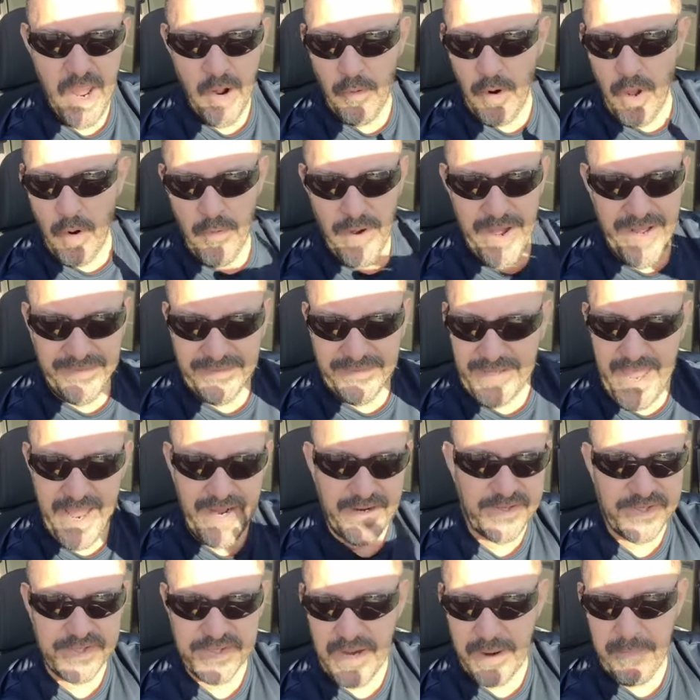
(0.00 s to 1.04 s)
We want
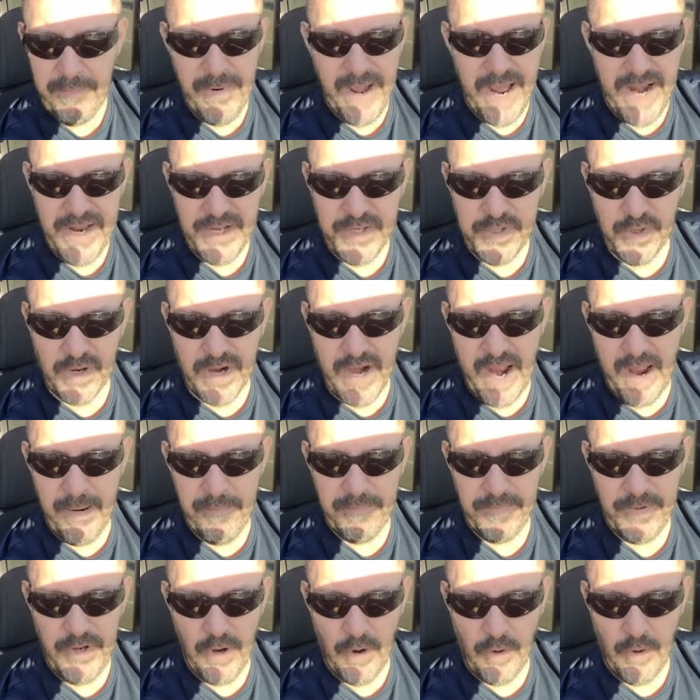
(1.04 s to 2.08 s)
extra money to
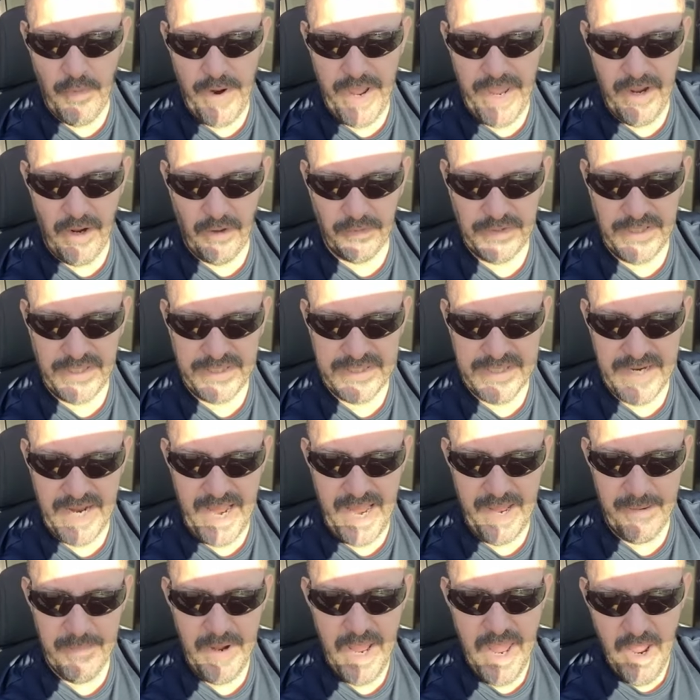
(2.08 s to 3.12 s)
come your way all the
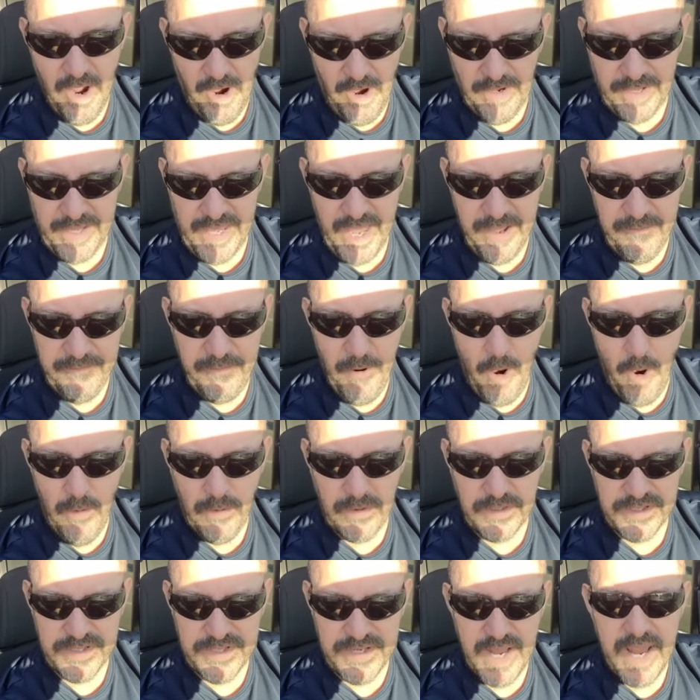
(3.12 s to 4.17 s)
time. Okay,
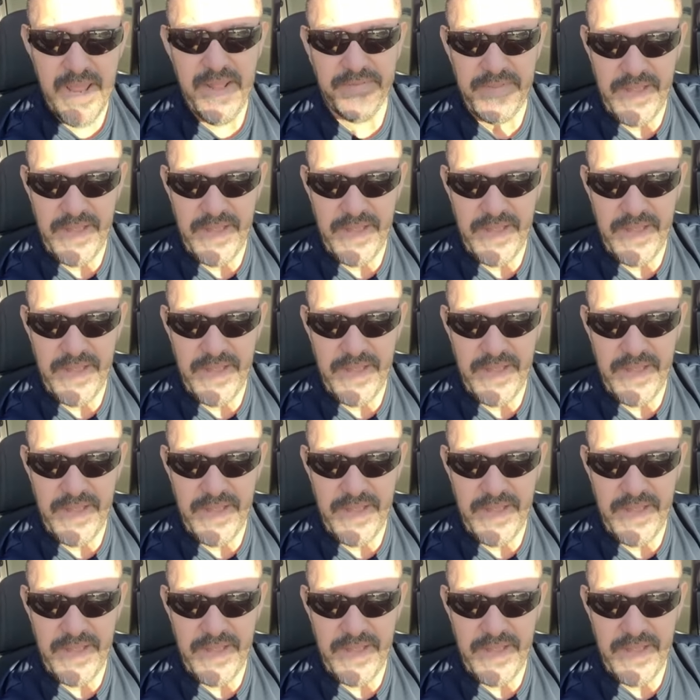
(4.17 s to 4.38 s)
folks?